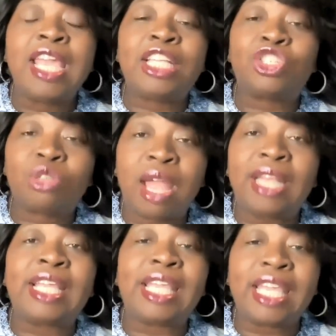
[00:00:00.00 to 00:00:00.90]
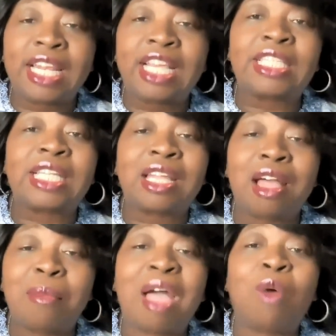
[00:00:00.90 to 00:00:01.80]
He's trying to get us to
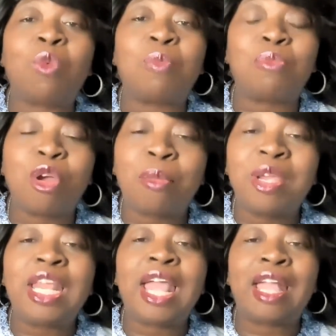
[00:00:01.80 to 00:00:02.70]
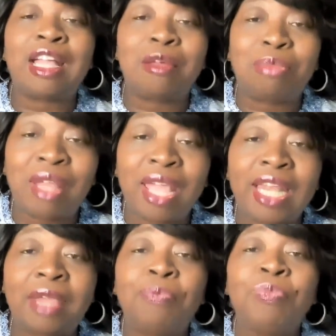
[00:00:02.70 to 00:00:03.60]
come out with murmuring and
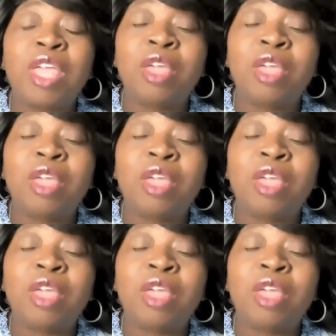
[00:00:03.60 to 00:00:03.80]
complaining.